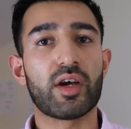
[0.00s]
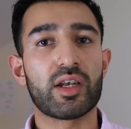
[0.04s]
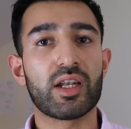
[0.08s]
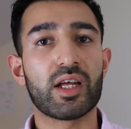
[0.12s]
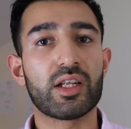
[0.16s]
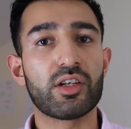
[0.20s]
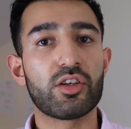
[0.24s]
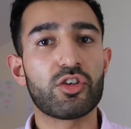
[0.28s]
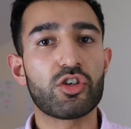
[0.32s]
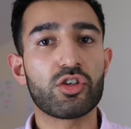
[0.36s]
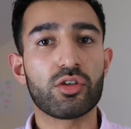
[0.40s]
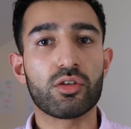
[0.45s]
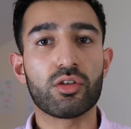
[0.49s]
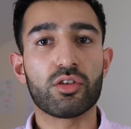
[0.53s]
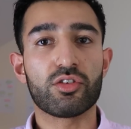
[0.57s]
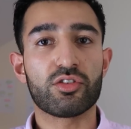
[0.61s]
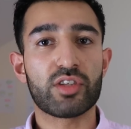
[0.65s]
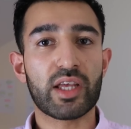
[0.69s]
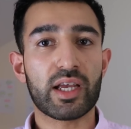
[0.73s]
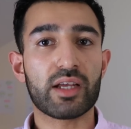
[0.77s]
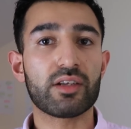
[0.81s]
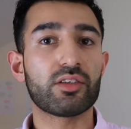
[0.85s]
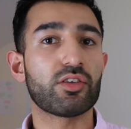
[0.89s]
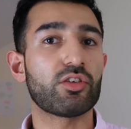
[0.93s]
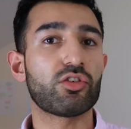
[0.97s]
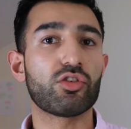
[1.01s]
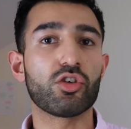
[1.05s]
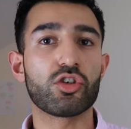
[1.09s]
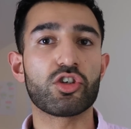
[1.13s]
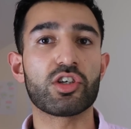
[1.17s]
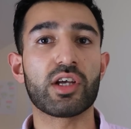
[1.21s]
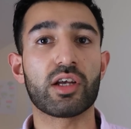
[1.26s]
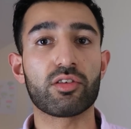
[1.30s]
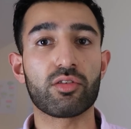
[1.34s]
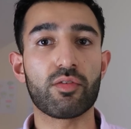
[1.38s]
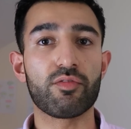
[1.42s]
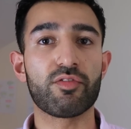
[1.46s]
financial sector,
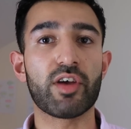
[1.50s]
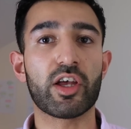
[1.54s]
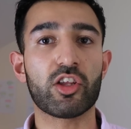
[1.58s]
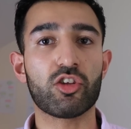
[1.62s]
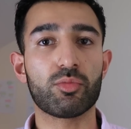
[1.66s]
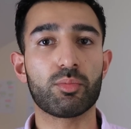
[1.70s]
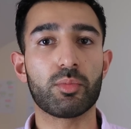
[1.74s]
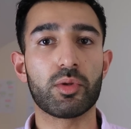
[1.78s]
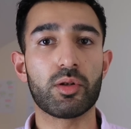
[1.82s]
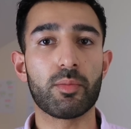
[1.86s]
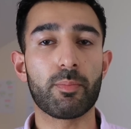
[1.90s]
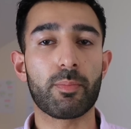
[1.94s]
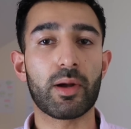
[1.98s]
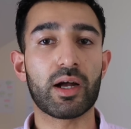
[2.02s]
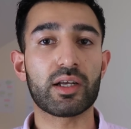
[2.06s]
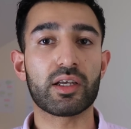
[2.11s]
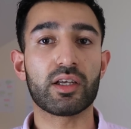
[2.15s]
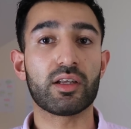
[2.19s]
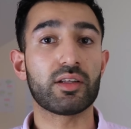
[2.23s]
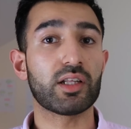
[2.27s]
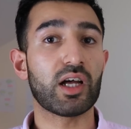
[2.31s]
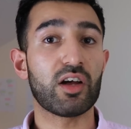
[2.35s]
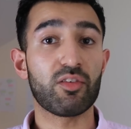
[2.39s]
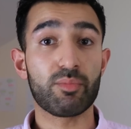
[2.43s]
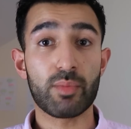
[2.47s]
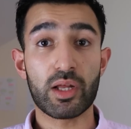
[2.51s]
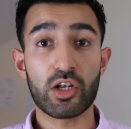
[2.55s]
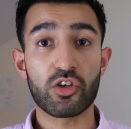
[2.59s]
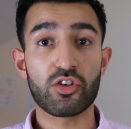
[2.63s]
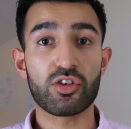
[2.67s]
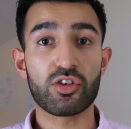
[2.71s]
such as investment banking that I've